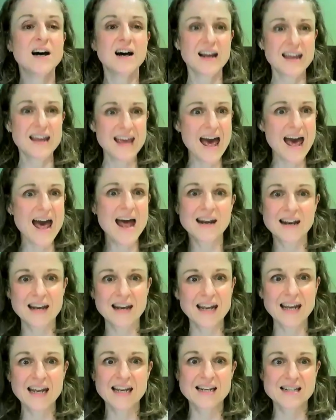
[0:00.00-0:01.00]

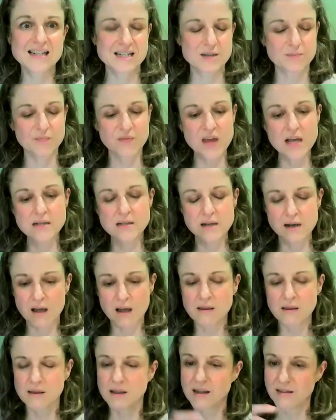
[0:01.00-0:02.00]
Again, there's
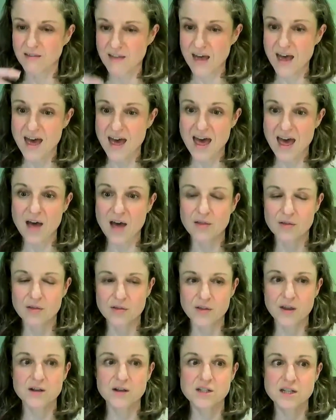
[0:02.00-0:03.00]
nothing there
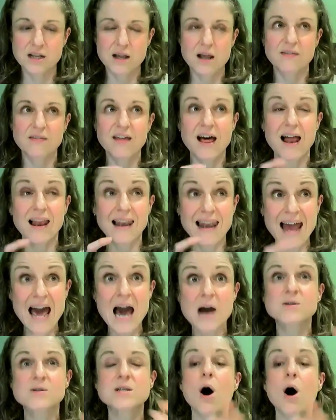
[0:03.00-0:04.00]
that
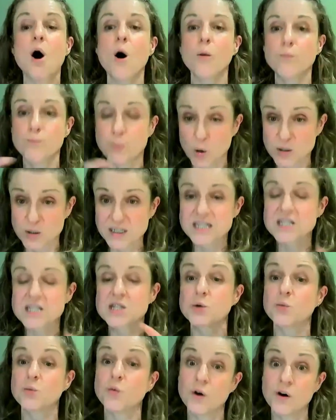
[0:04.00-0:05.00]
allows our
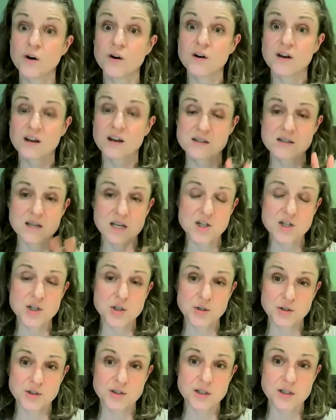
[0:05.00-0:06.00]
bodies to work as they
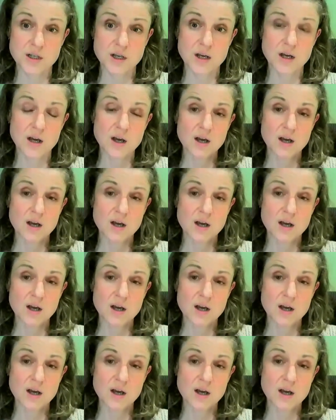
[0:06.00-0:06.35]
should.